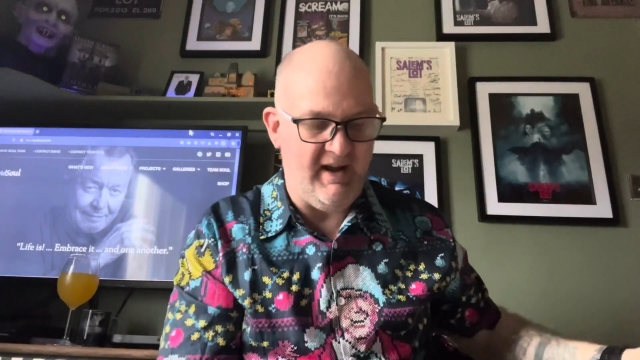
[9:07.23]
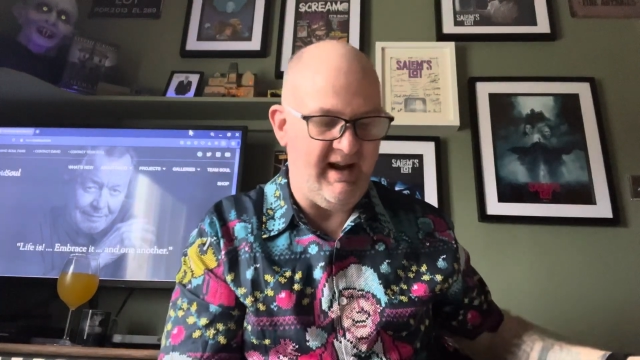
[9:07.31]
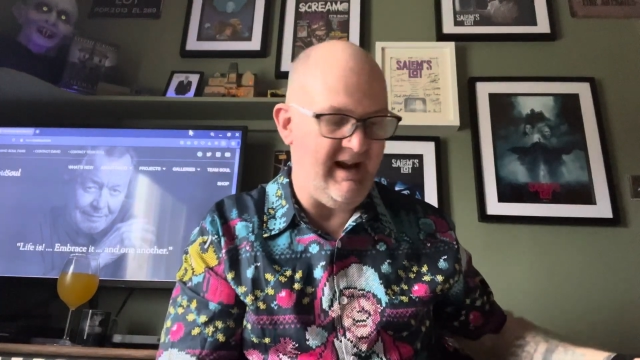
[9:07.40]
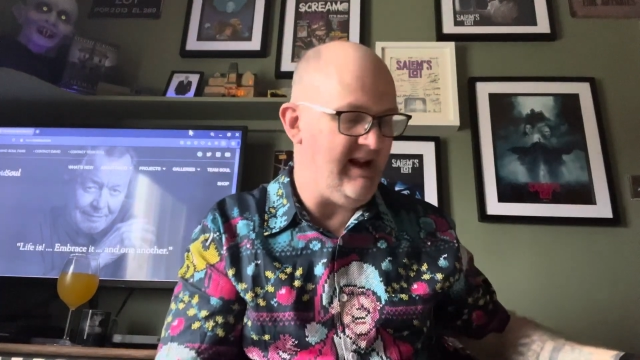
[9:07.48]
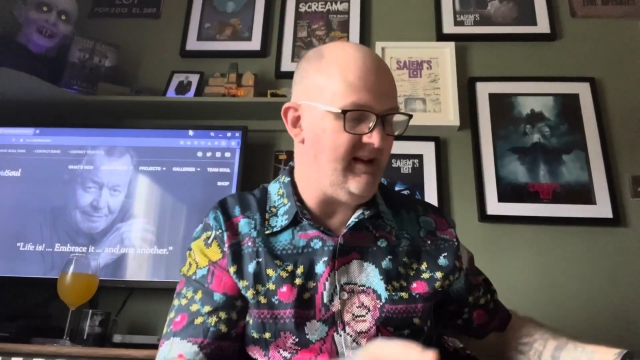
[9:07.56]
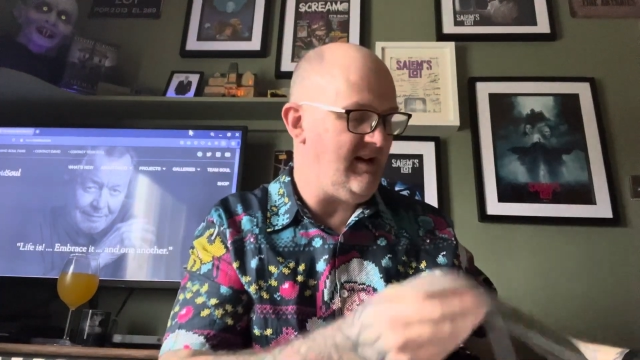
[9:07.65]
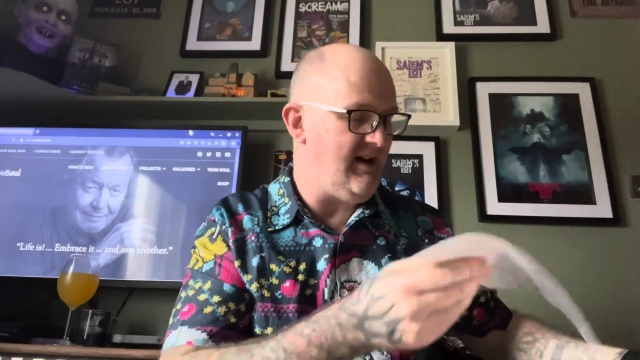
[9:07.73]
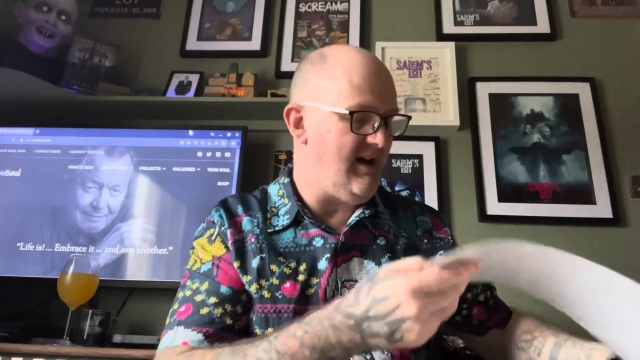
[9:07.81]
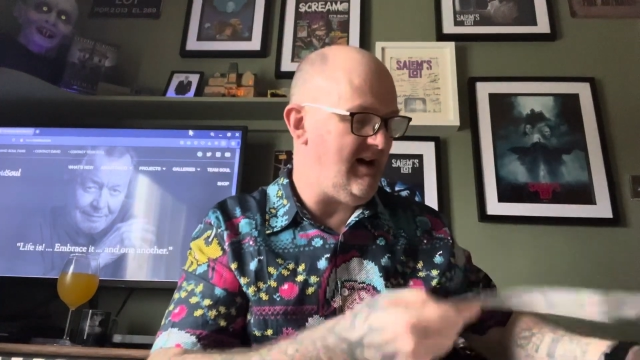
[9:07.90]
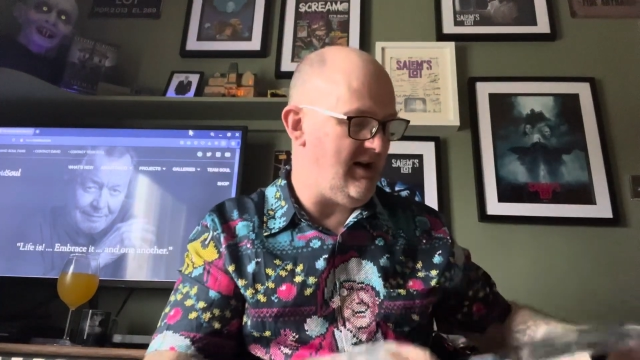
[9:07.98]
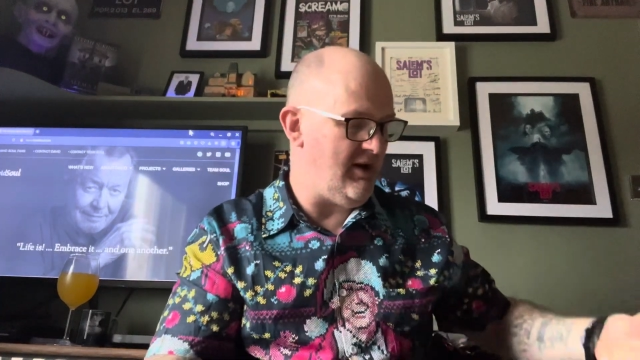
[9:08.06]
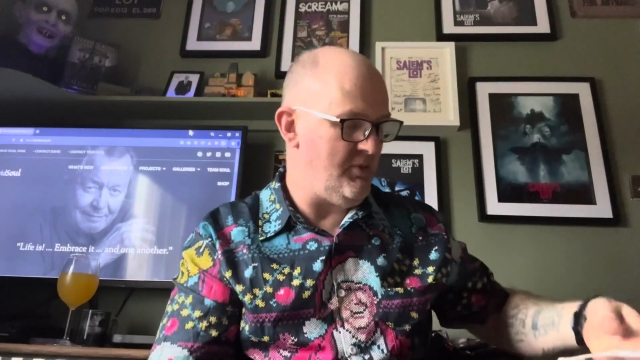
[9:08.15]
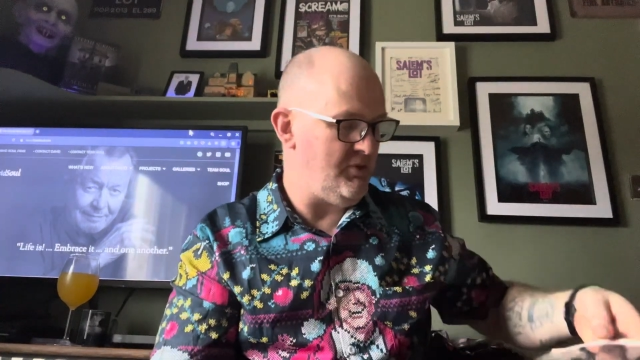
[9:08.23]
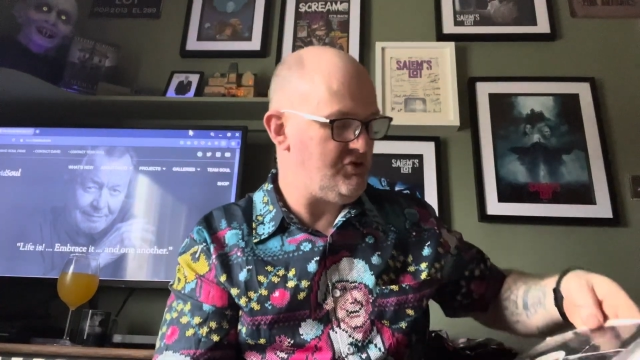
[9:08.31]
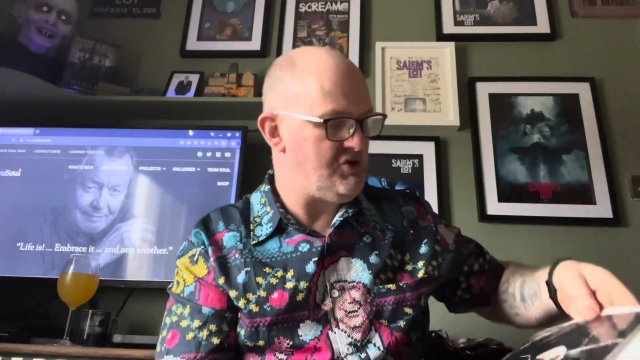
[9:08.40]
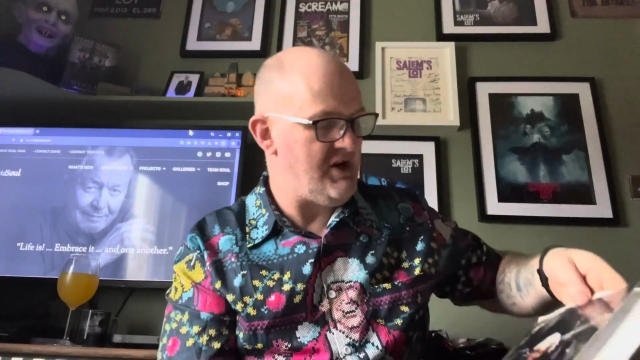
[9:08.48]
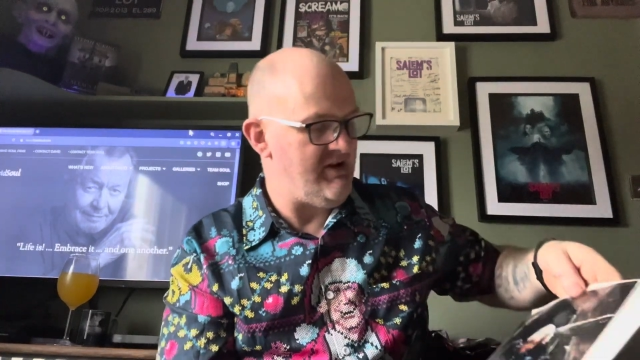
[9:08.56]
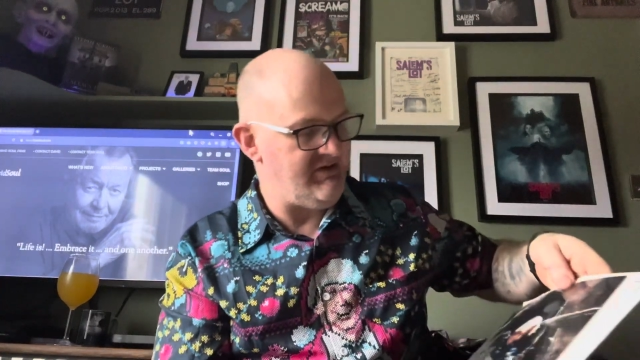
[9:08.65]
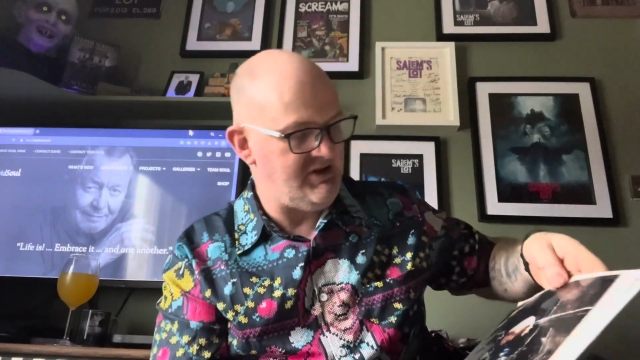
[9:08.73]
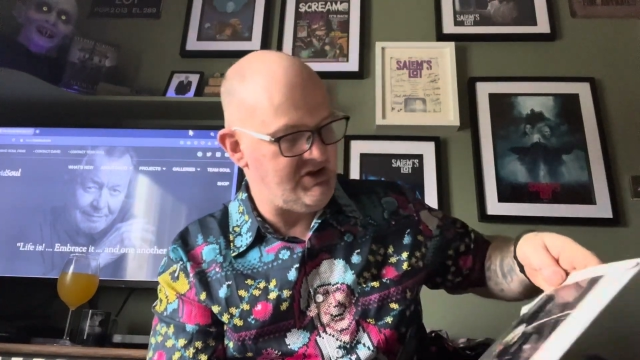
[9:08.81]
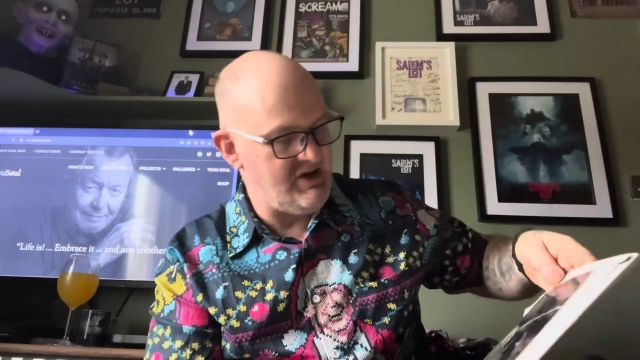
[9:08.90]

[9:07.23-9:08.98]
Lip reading: And I will cherish